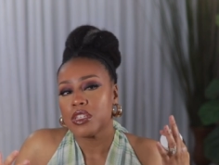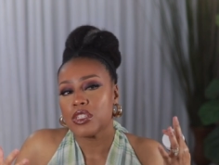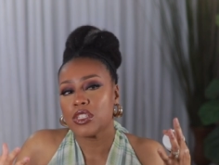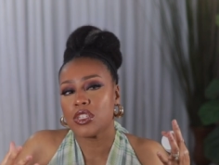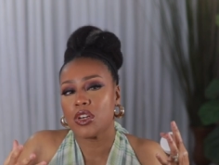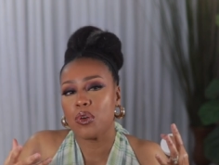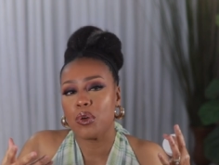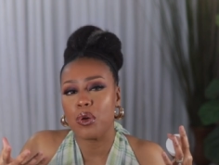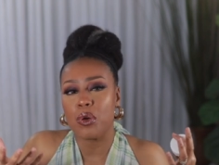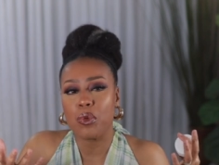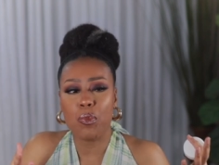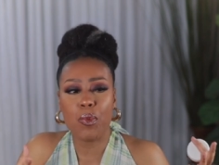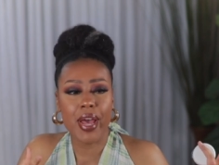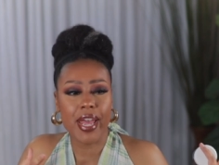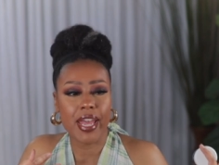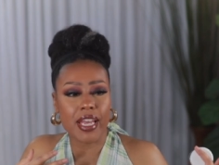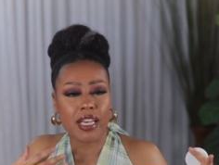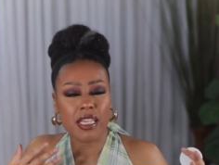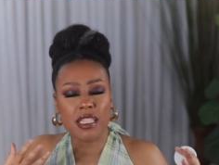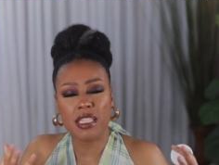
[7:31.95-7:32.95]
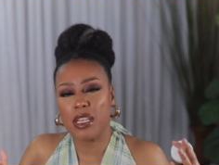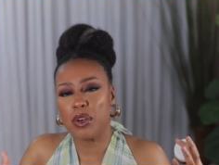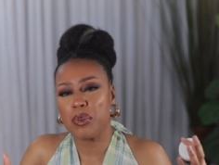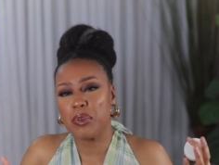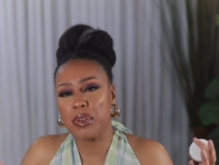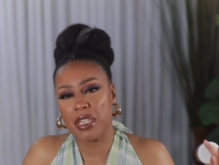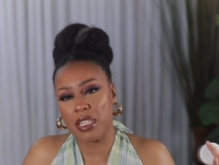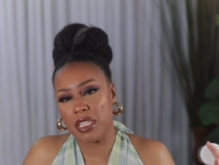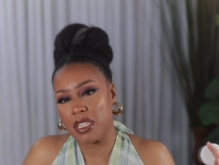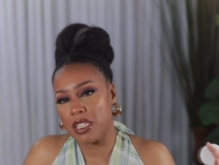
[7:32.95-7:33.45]
so awake, so
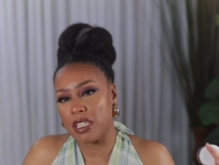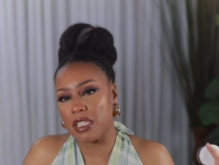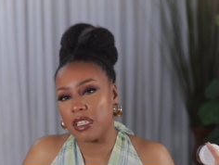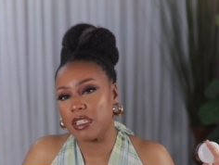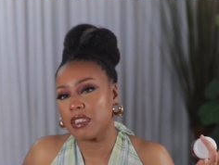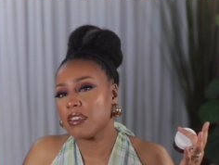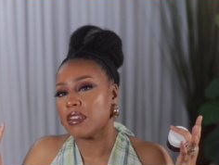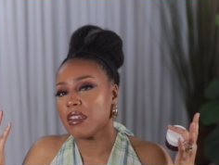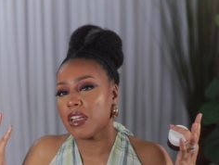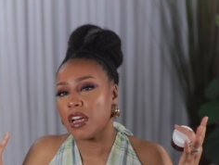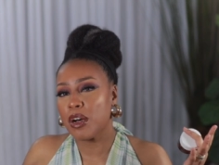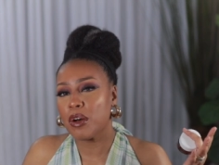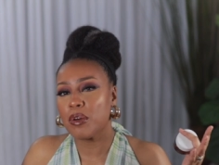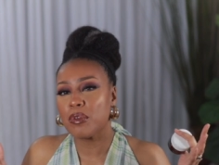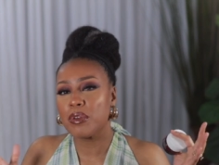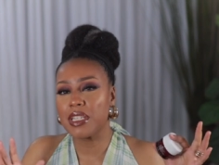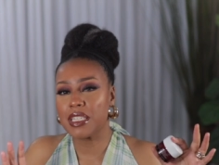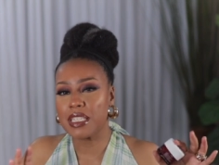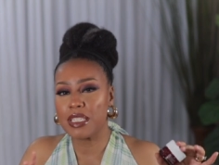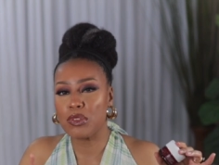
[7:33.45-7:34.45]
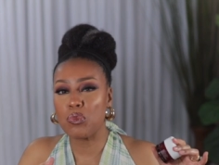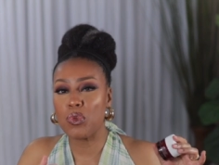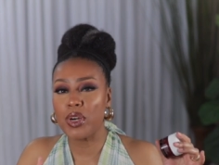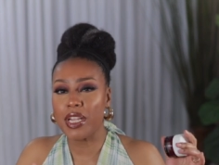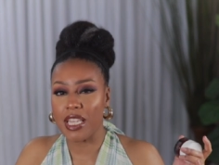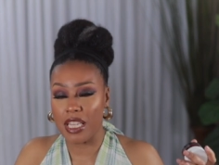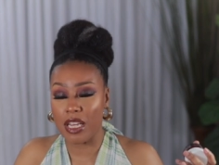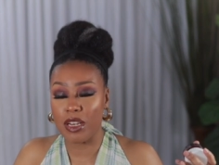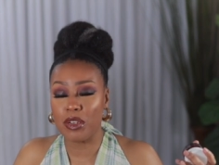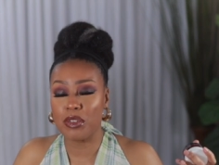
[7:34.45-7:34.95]
good." You know, it's one
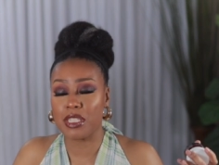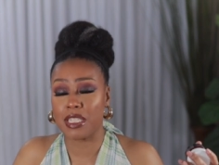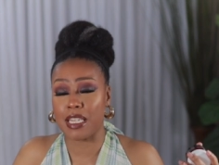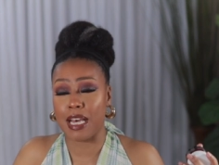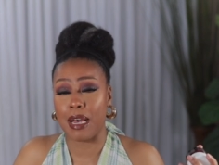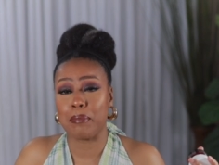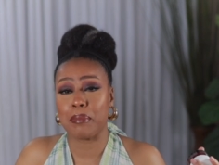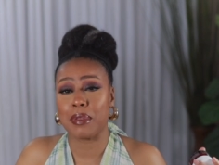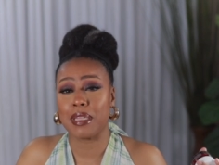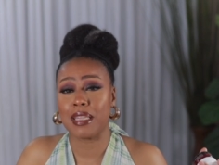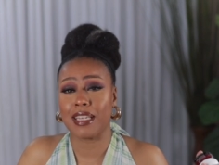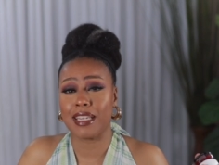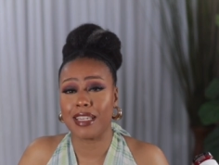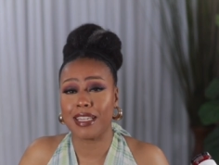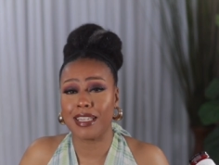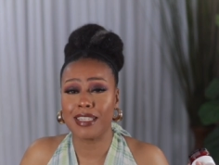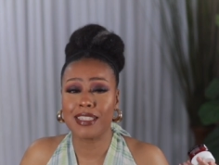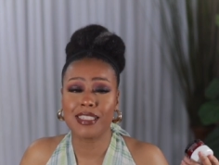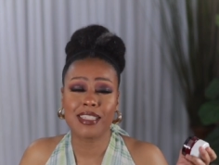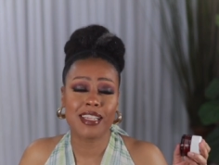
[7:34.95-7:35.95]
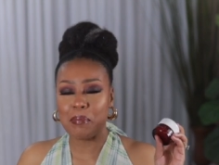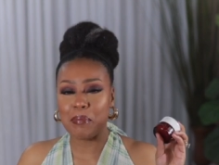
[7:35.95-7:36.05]
of those type of things.